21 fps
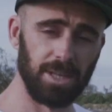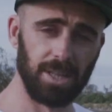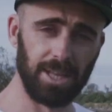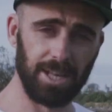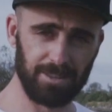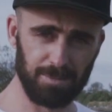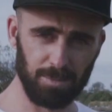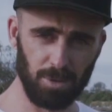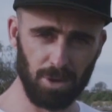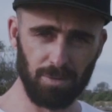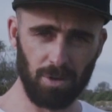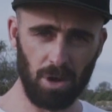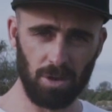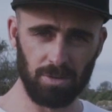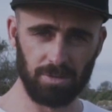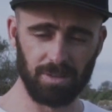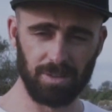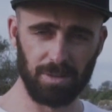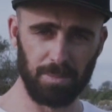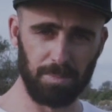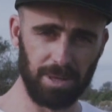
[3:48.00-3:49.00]
Let's move
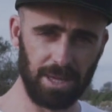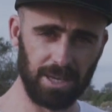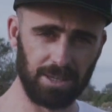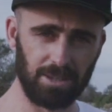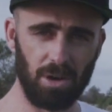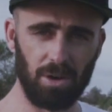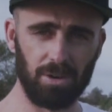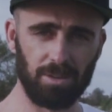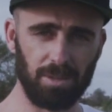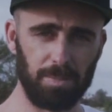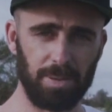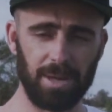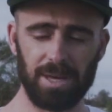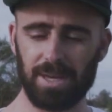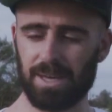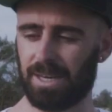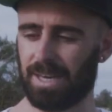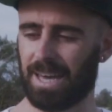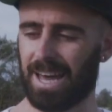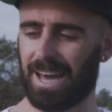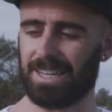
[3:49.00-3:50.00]
on to the big dog, the
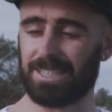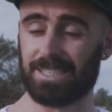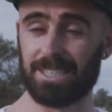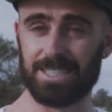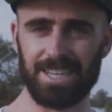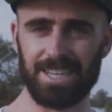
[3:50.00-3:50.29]
PE8 to